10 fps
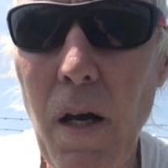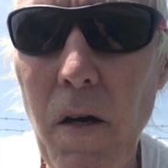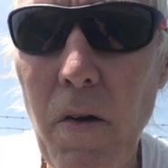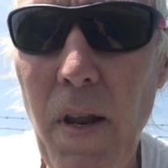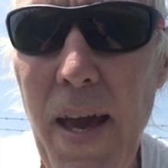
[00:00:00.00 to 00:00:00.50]

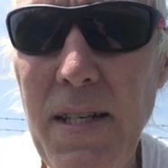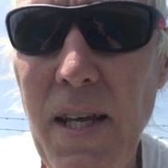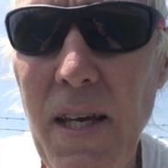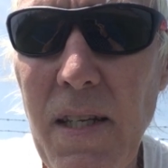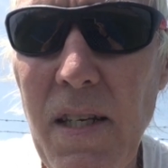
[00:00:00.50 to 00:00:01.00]
on
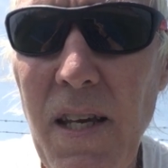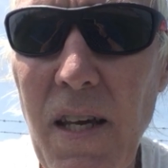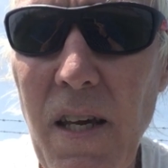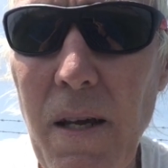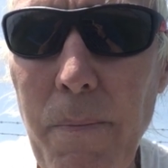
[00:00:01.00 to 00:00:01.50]

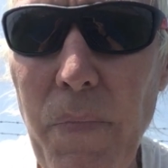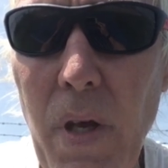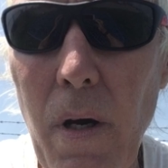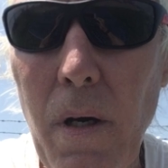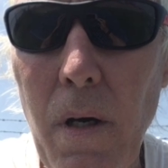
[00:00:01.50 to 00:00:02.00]
AT&T
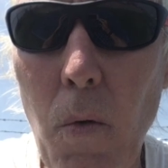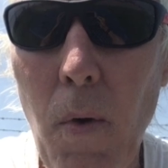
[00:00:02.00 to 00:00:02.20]
uh,